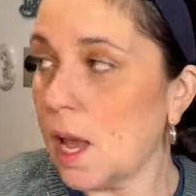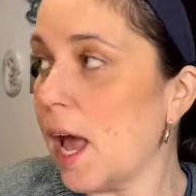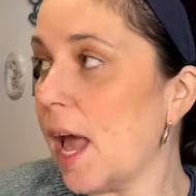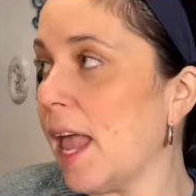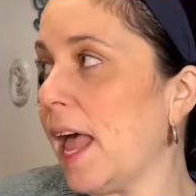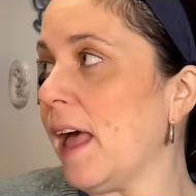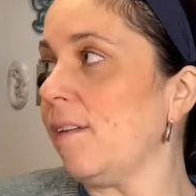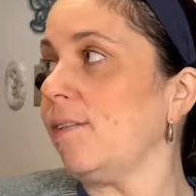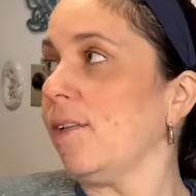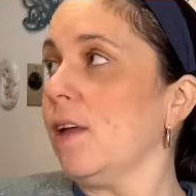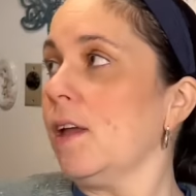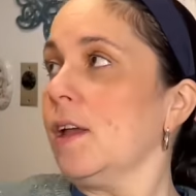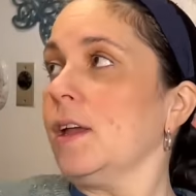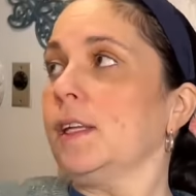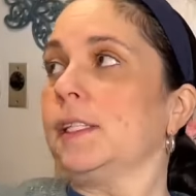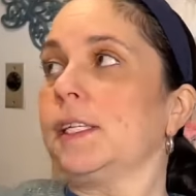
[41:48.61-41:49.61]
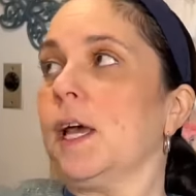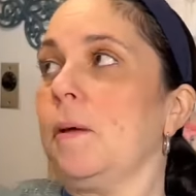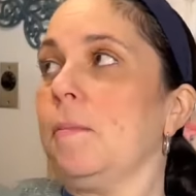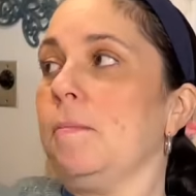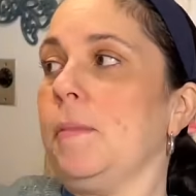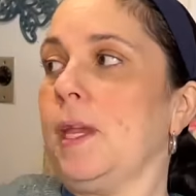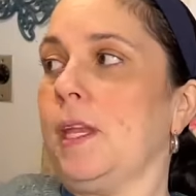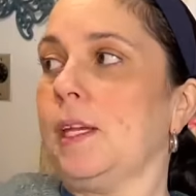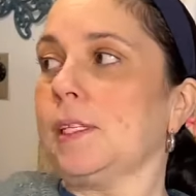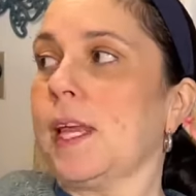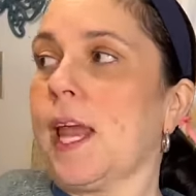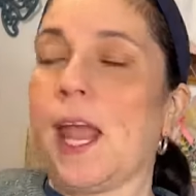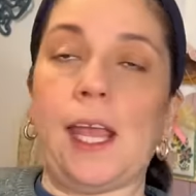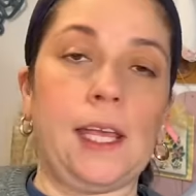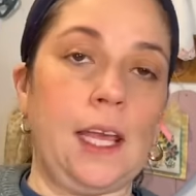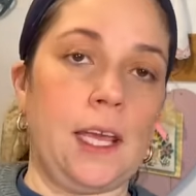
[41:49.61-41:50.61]
I have some minis
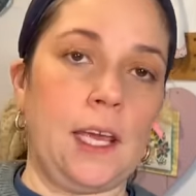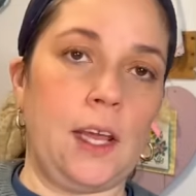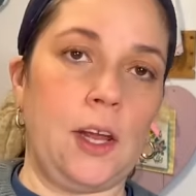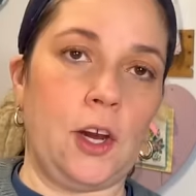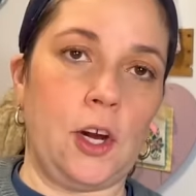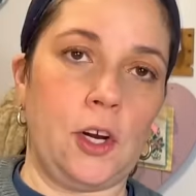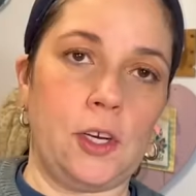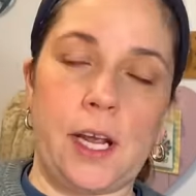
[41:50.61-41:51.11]
hanging here